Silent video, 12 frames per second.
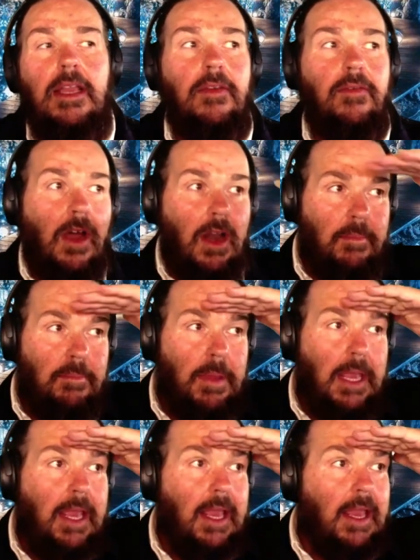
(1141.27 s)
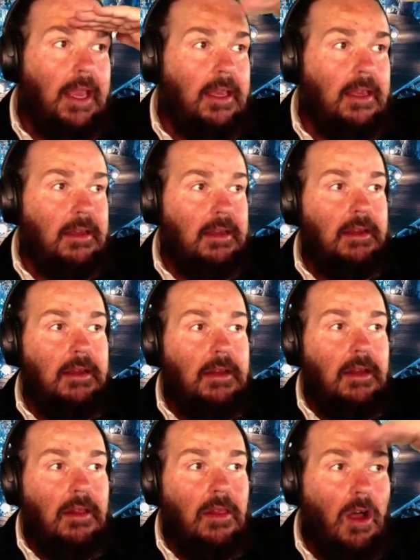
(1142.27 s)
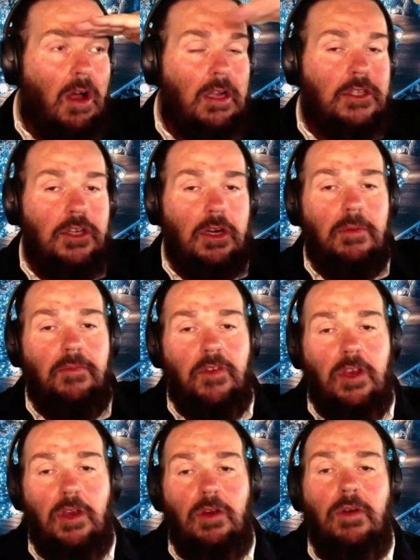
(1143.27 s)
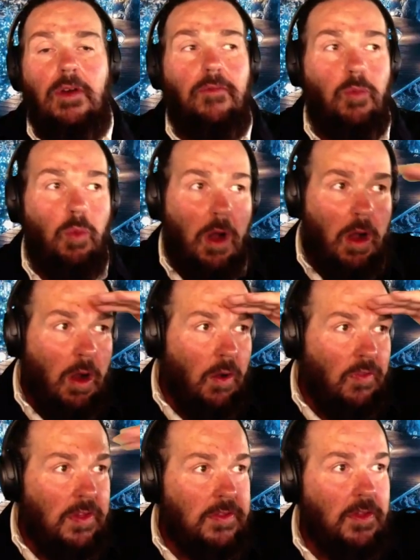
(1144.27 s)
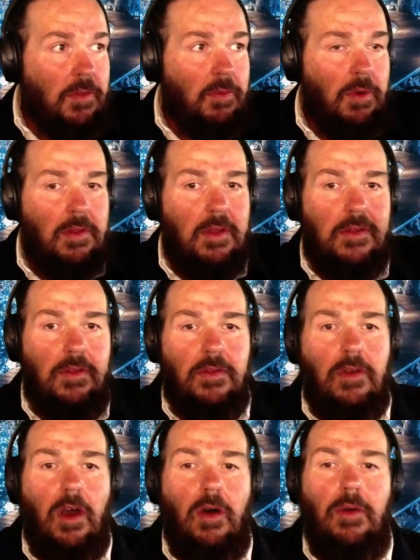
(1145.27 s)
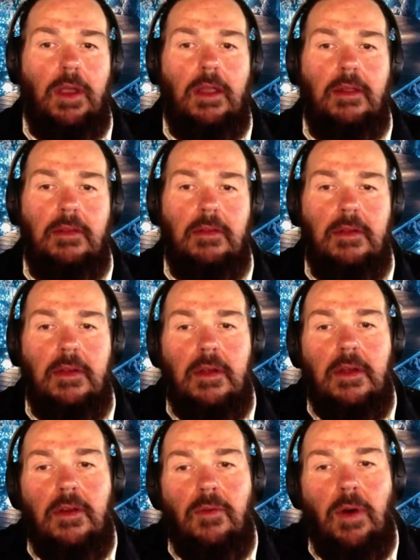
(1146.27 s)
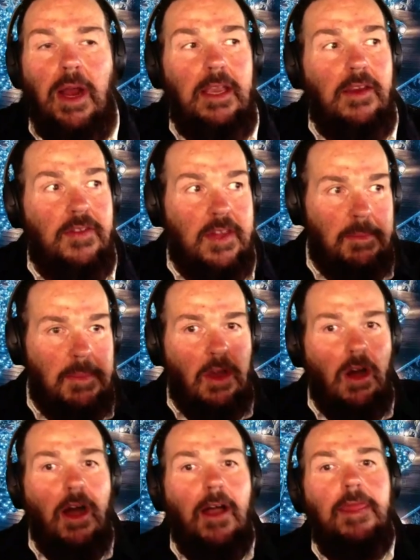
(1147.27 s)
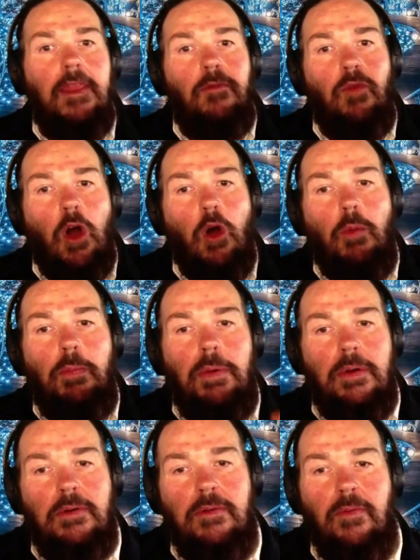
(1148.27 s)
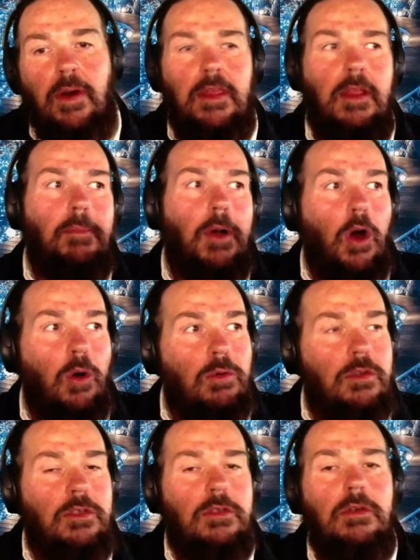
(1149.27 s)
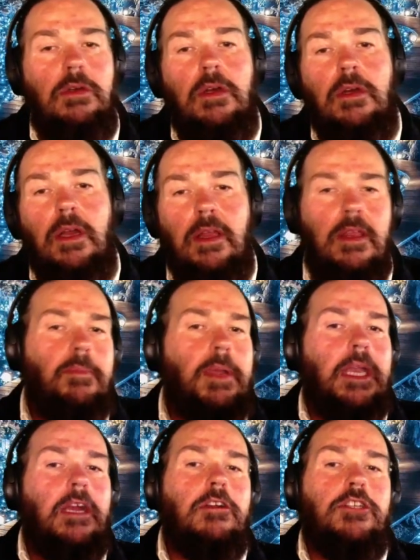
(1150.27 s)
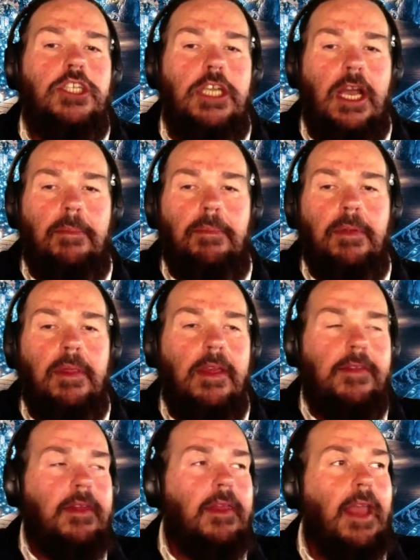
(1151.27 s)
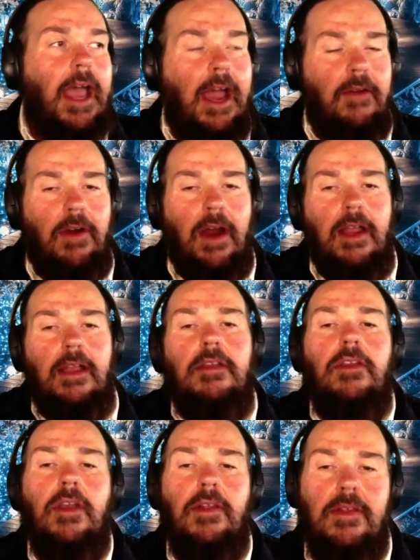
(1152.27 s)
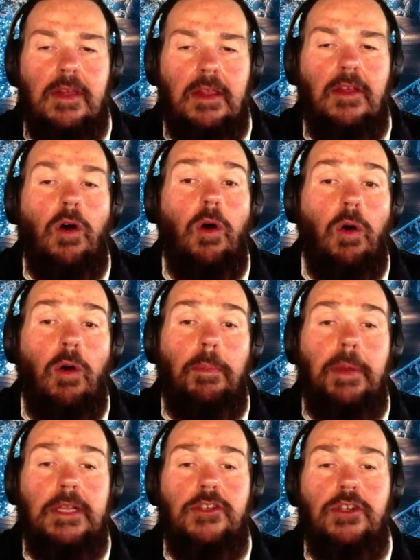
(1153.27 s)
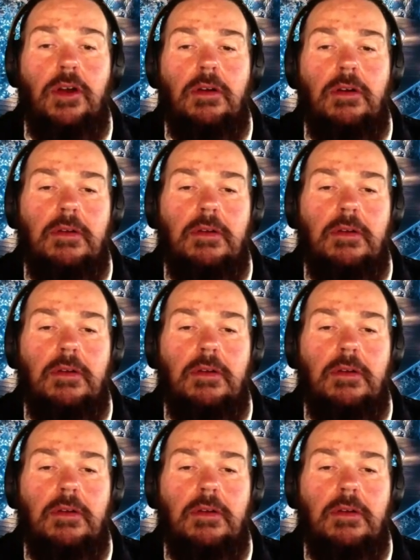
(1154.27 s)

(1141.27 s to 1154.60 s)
You've got a big long-term view of, oh, this is where this is going, right? You see beyond the rope, in the boat, and the bigger ship, and this and that, right? You can see the whole picture,